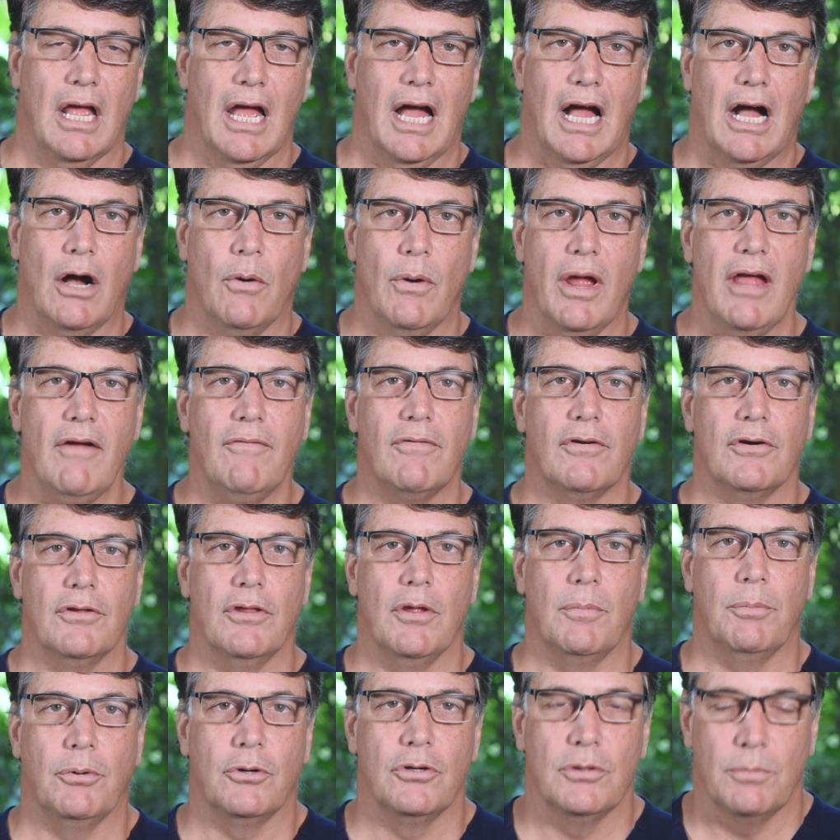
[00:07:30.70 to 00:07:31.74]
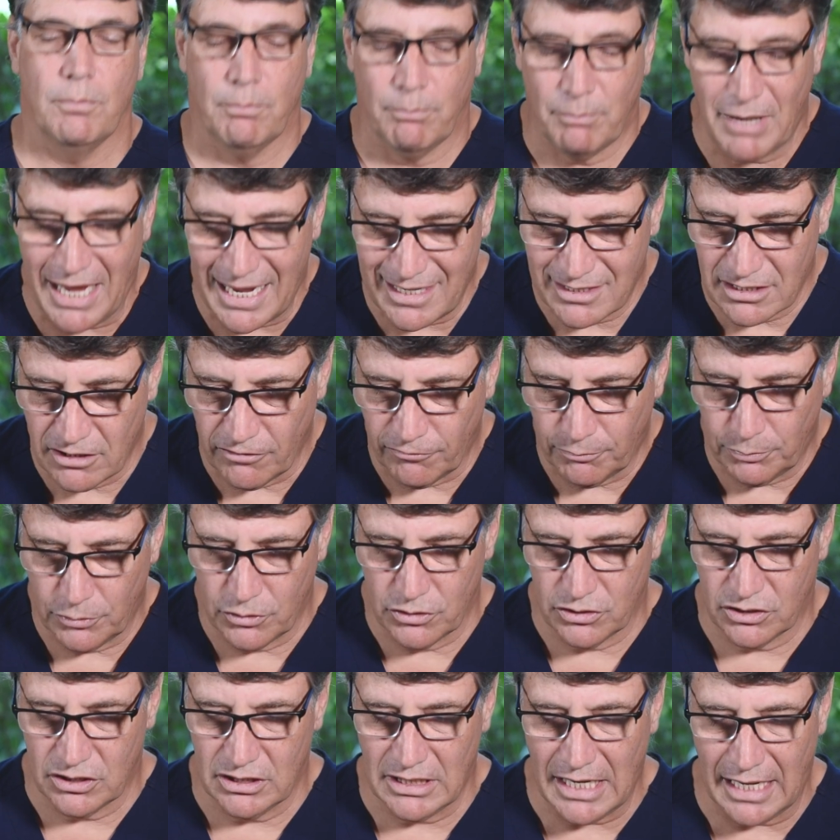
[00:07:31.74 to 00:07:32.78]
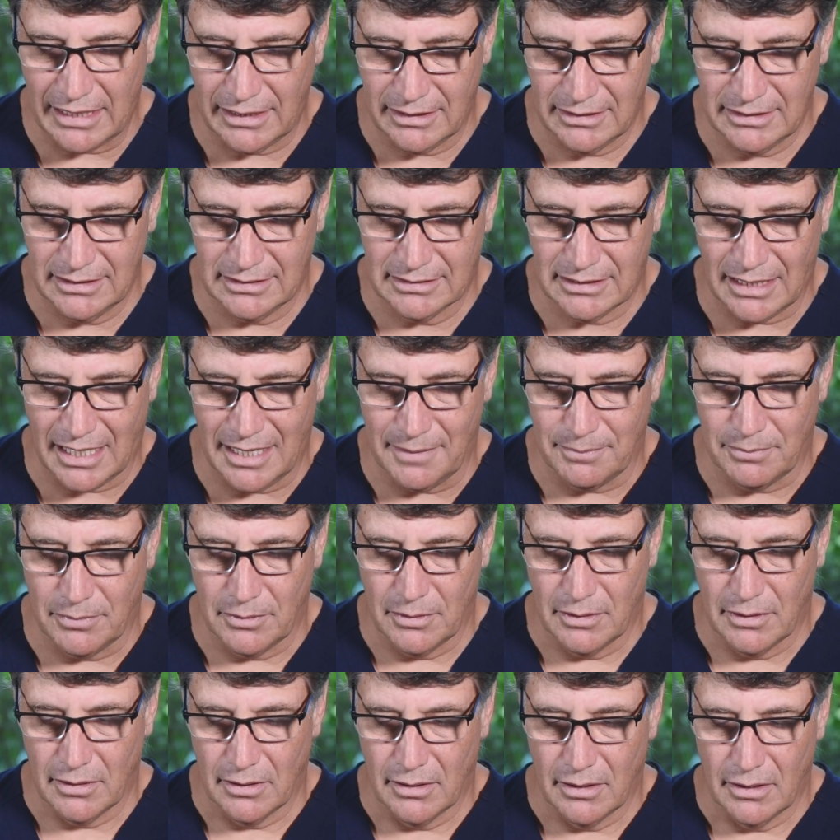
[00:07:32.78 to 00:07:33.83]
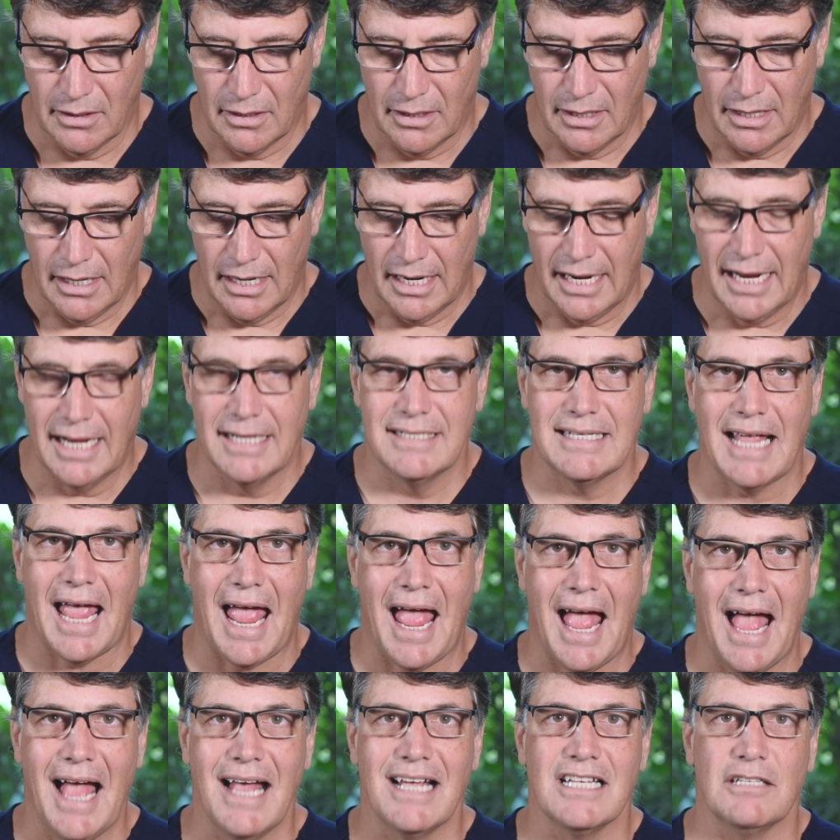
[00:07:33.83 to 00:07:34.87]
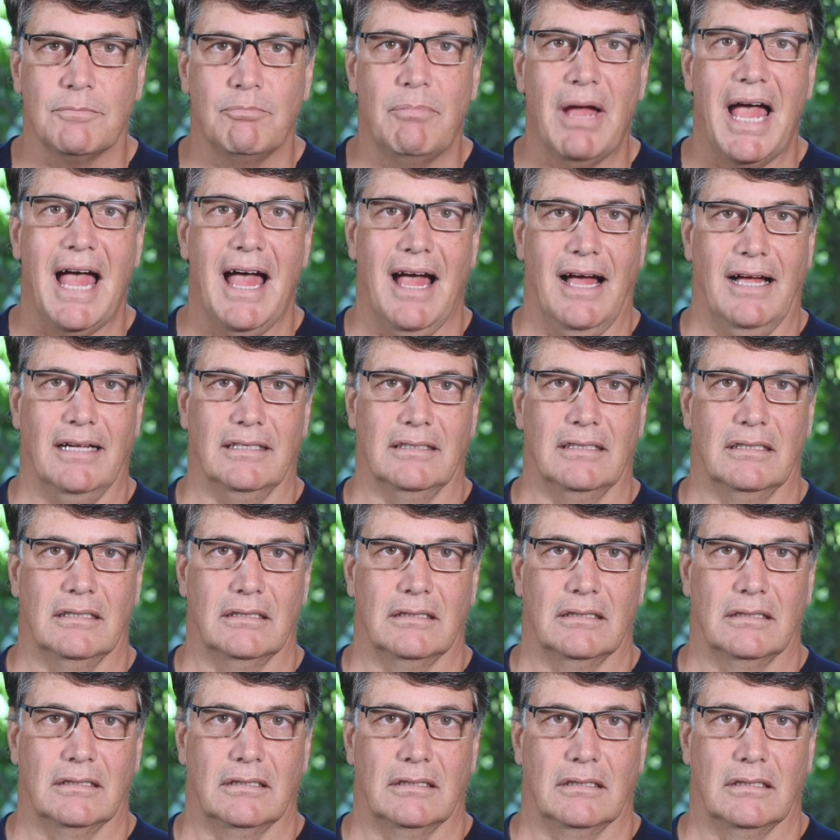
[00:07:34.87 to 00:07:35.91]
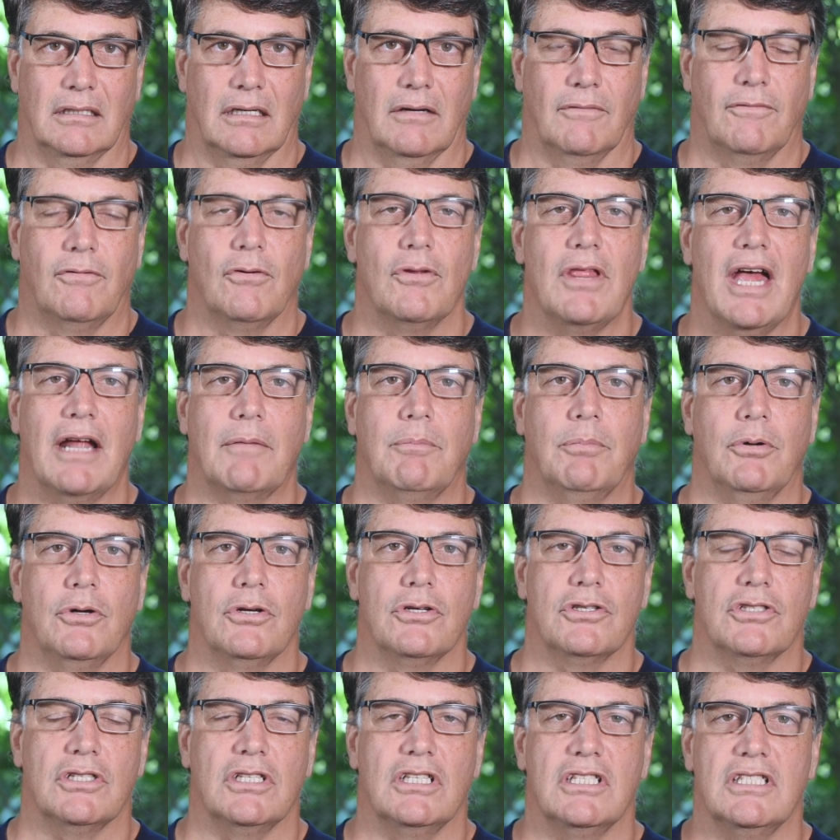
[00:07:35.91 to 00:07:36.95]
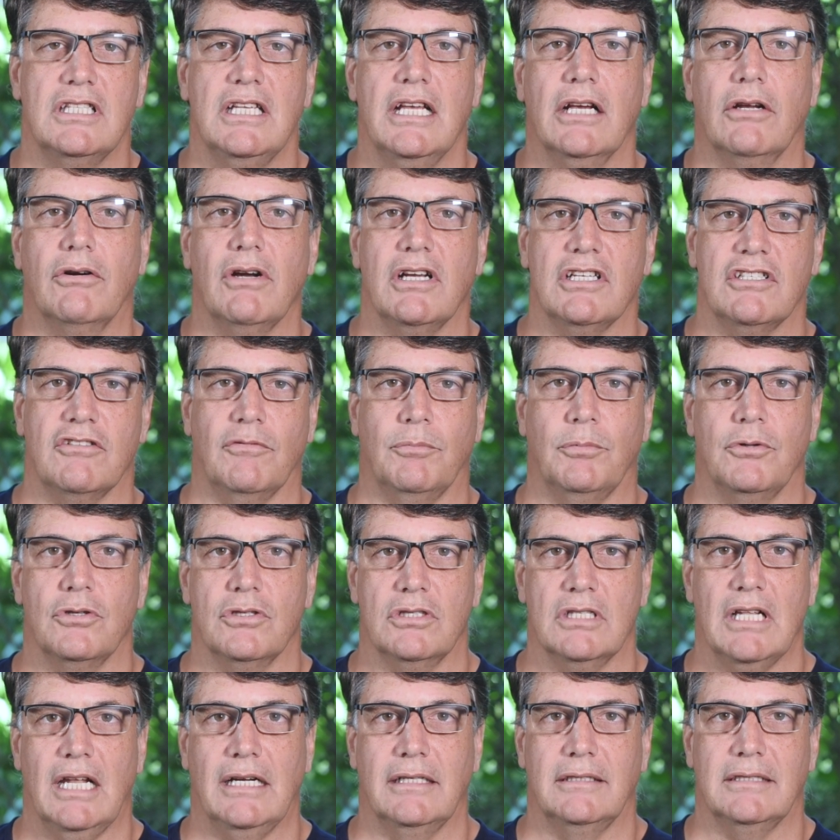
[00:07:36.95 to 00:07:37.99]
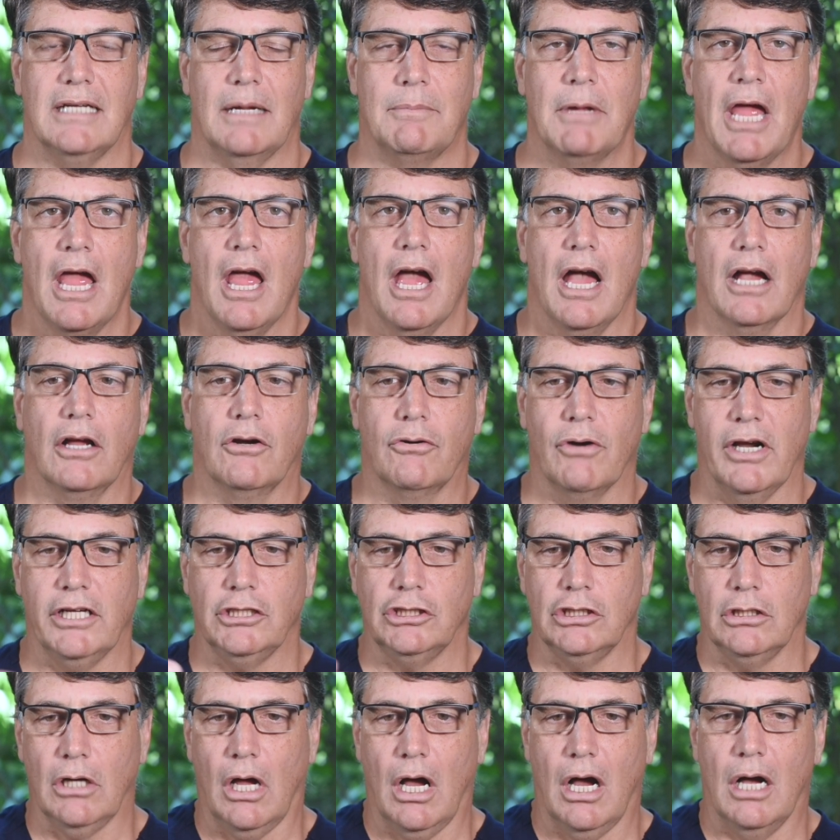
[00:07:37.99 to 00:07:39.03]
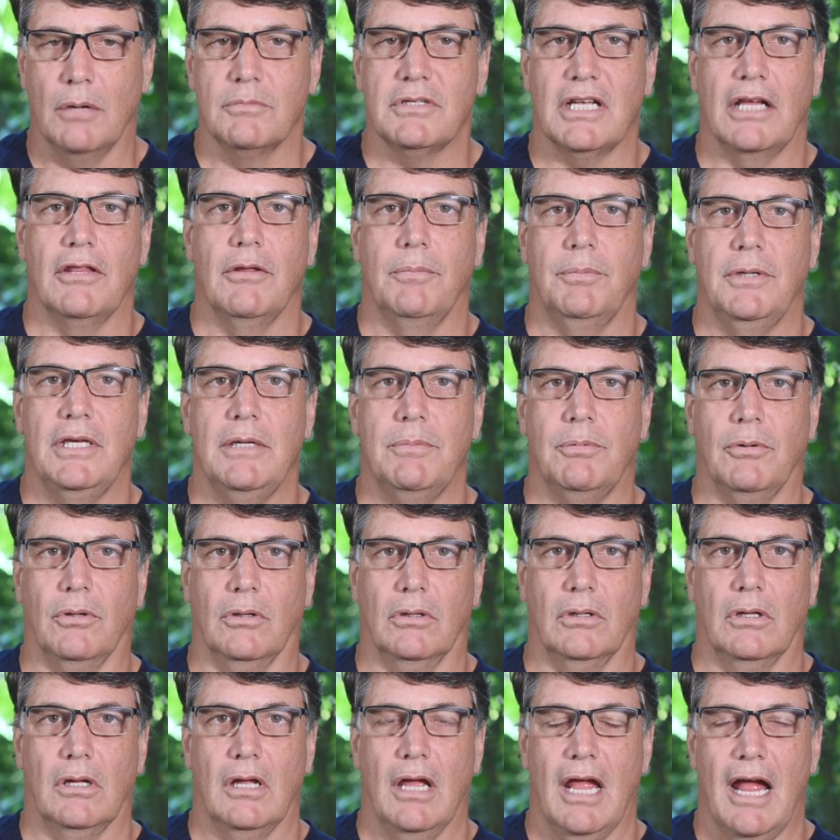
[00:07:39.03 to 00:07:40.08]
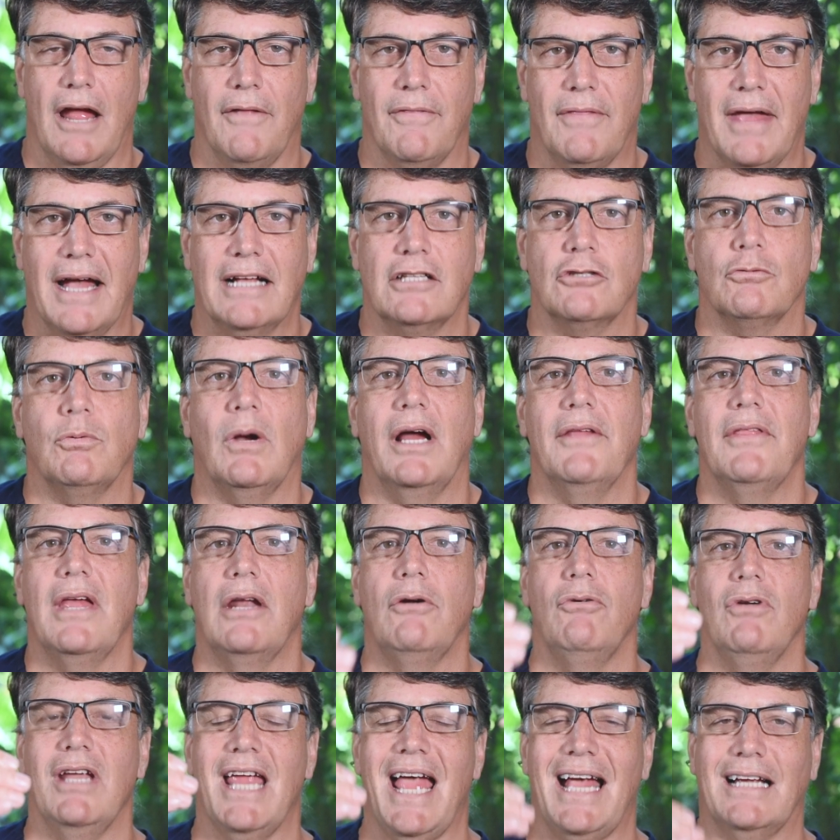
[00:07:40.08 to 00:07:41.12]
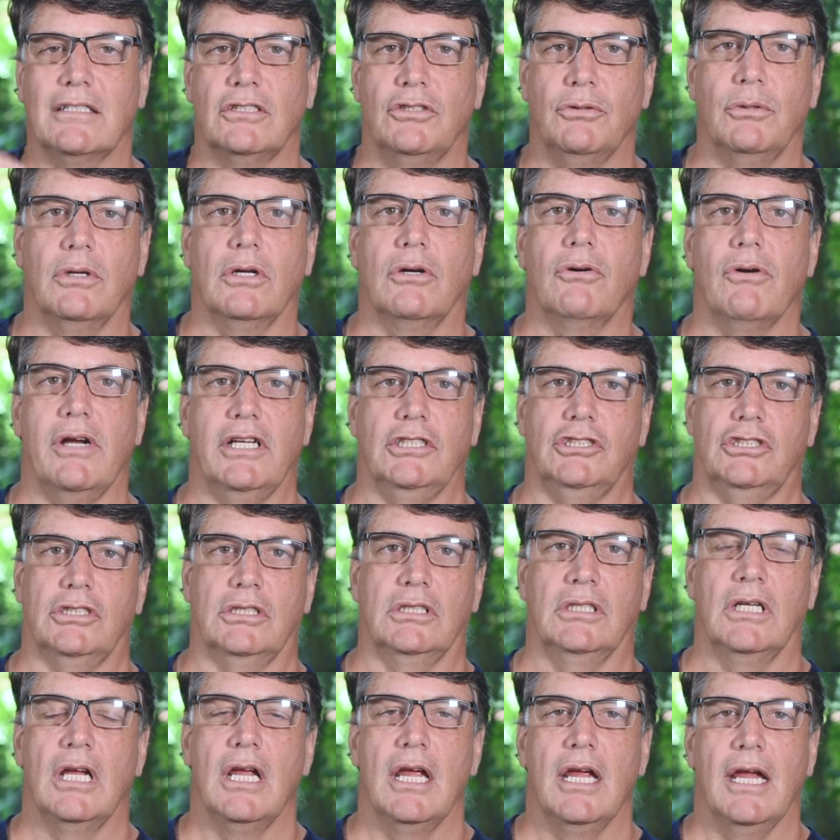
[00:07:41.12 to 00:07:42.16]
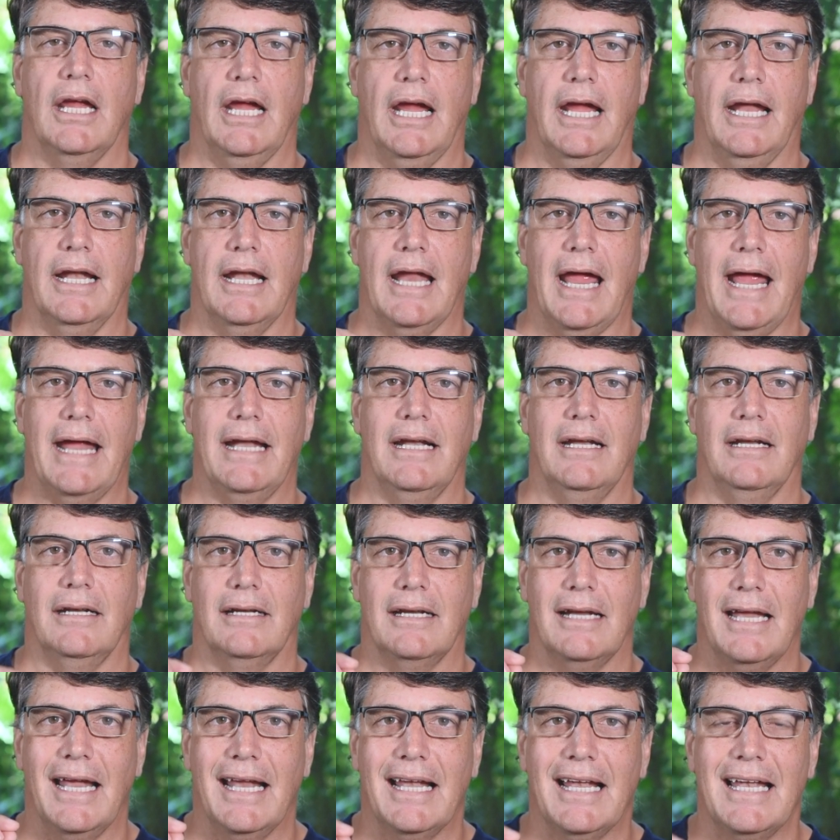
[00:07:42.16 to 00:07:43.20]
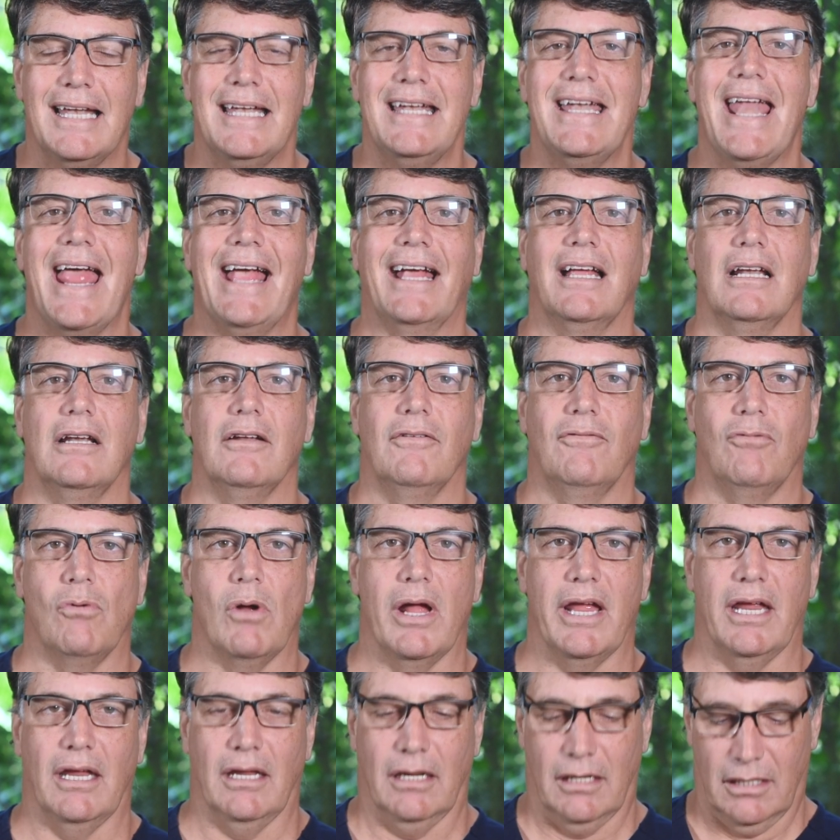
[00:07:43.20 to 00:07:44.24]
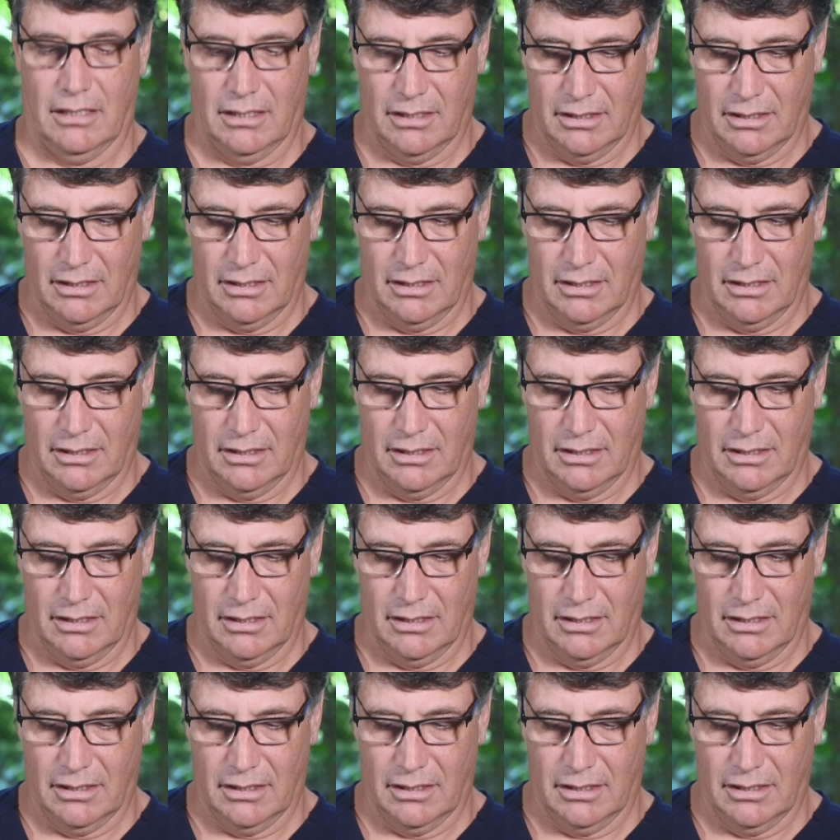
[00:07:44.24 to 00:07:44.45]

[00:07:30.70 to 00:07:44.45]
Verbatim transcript: However, the per- passive personality type is as bad for that person as the aggressive personality type. Aggression harms other people. And that's why they react to aggression in a, in a negative way.